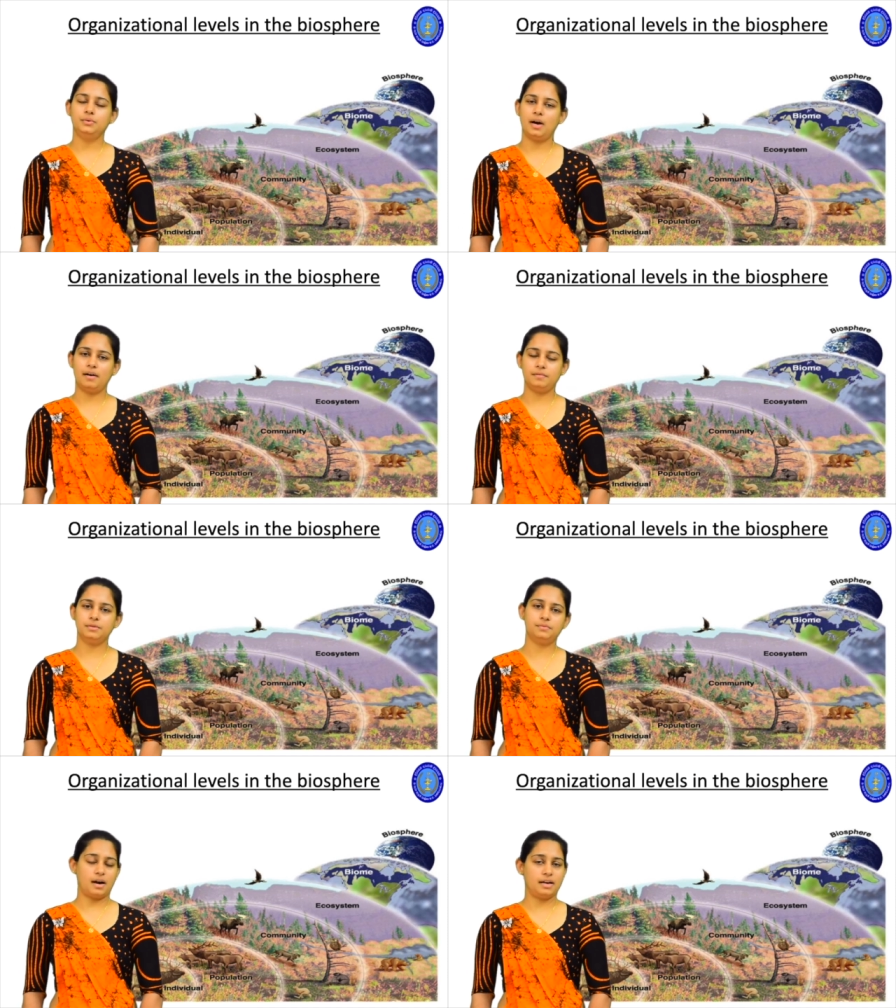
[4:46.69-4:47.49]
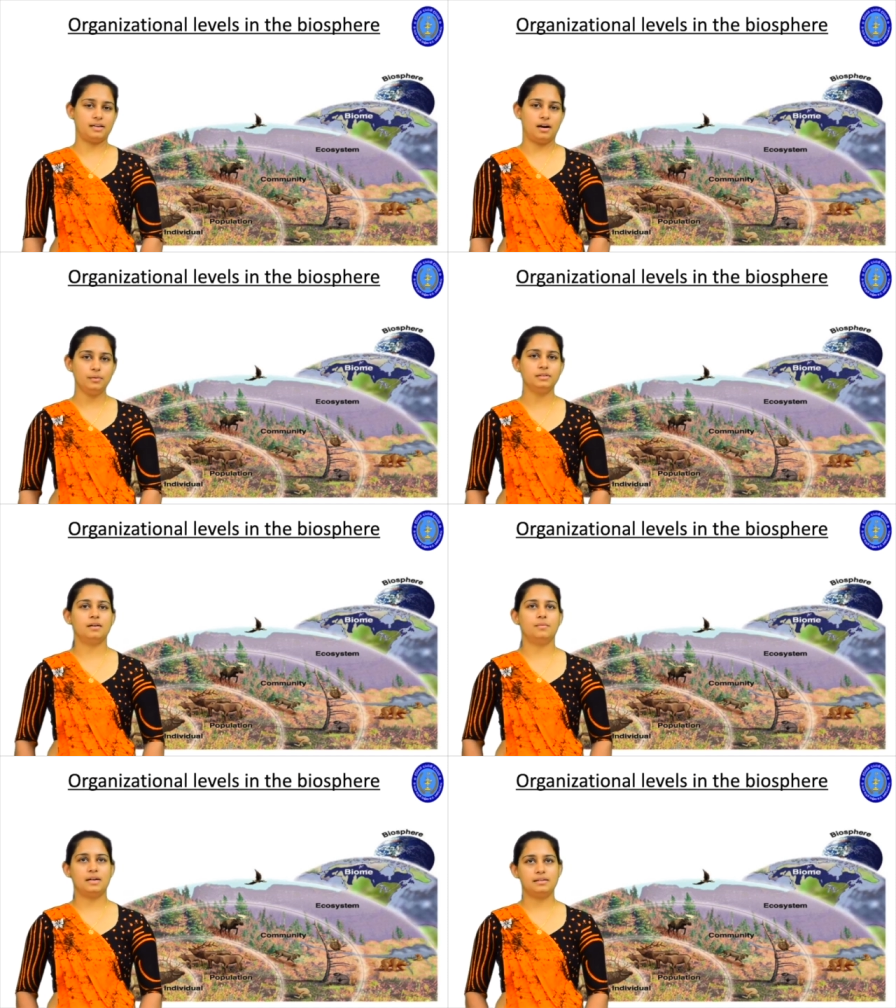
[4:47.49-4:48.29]
you have to find
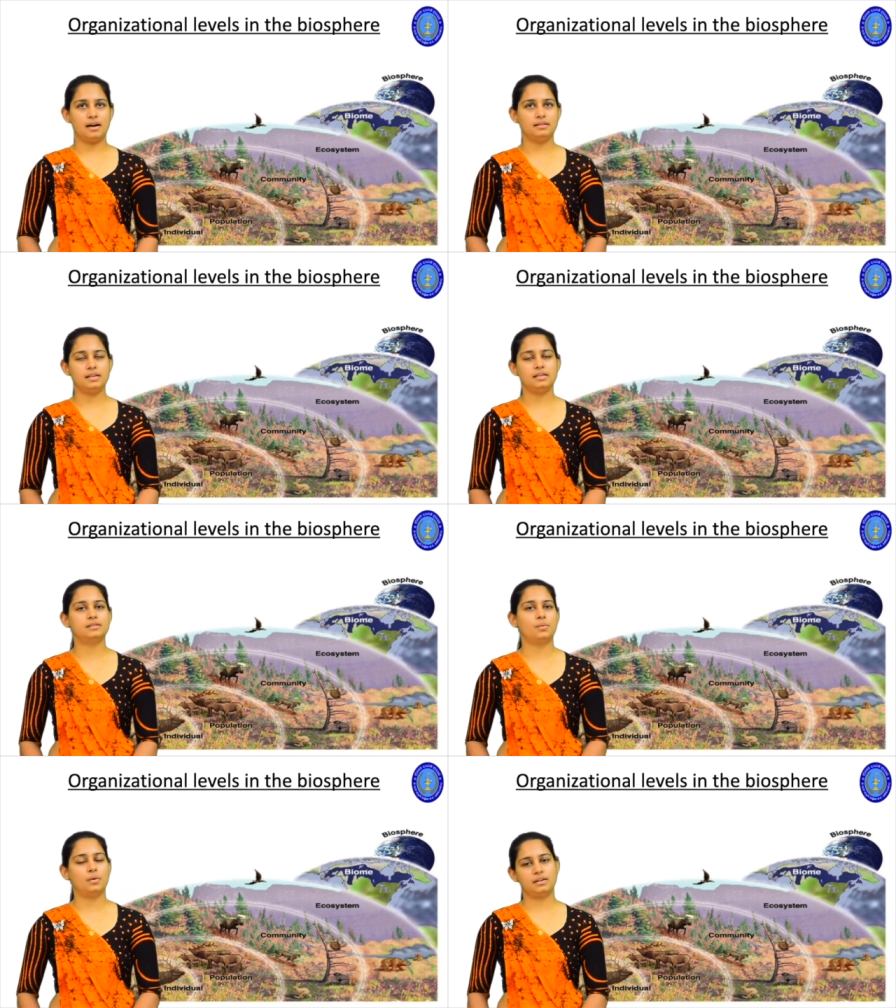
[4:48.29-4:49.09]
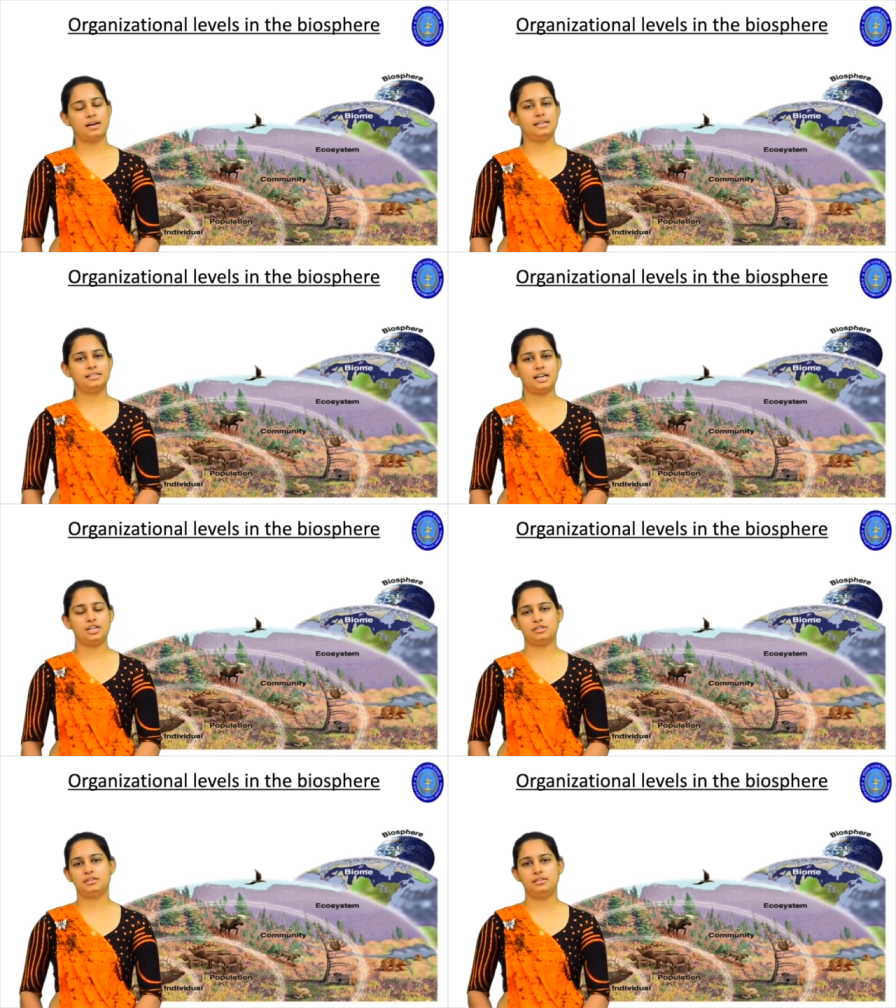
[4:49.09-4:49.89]
out what are these
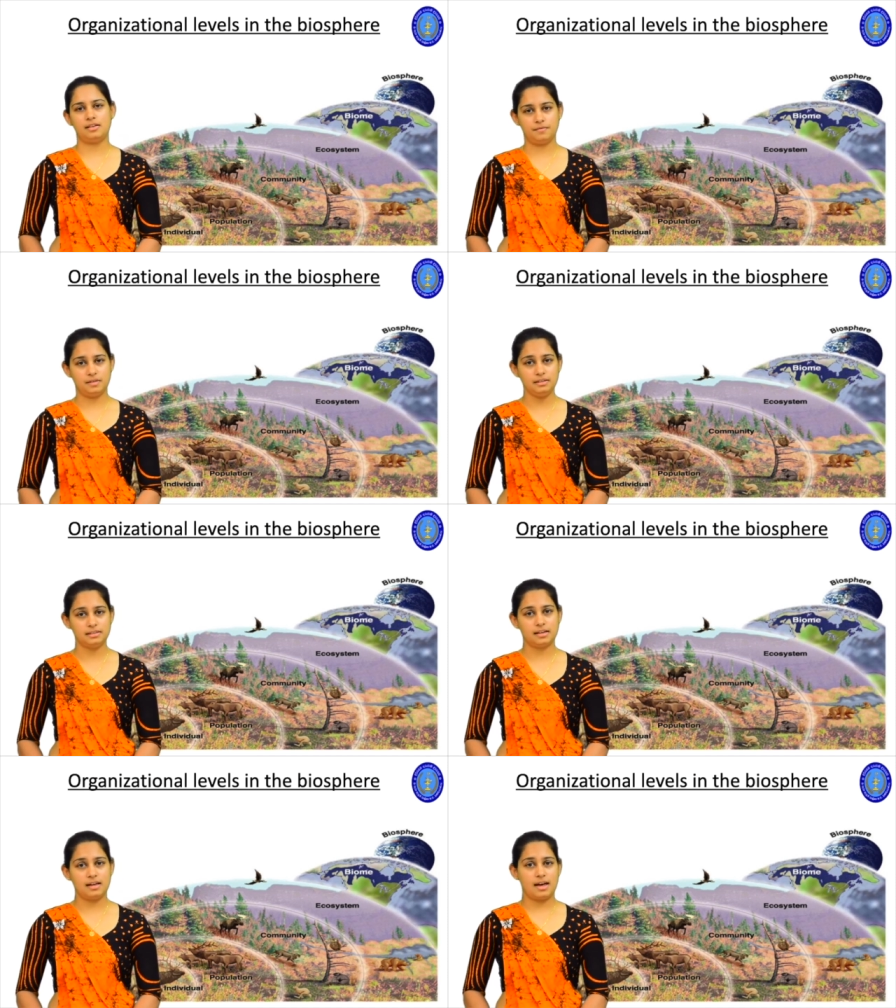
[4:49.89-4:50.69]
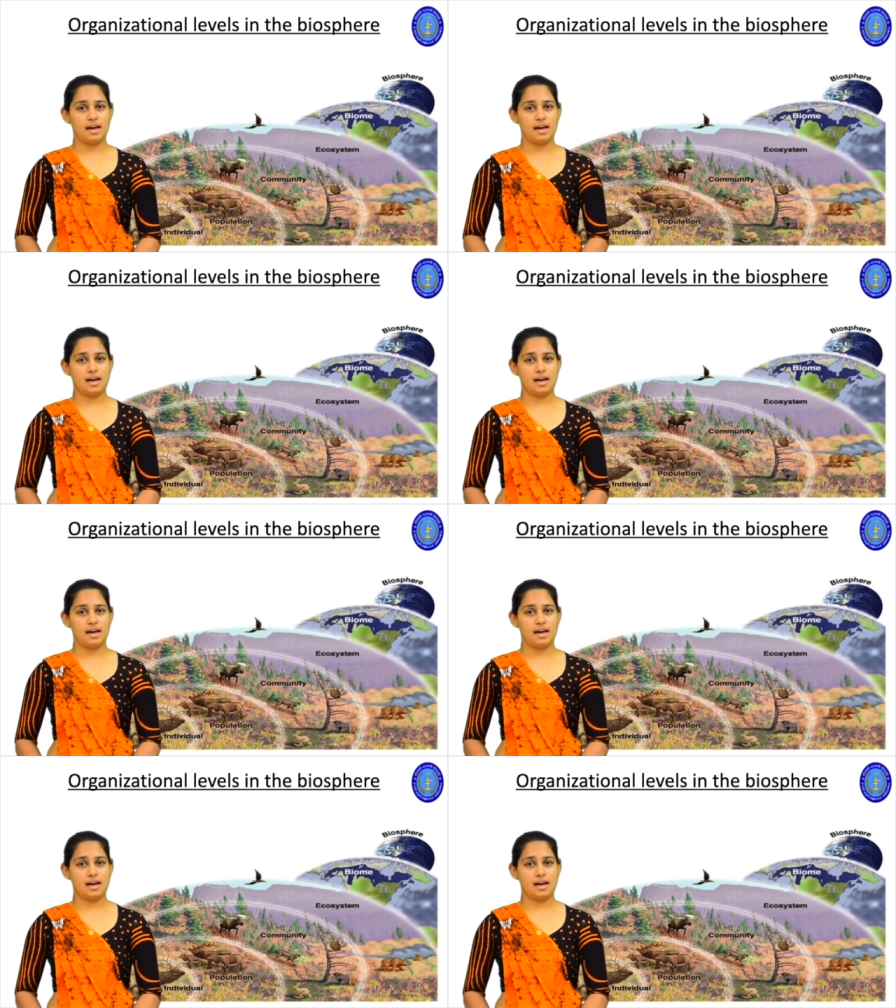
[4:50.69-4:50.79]
organizational levels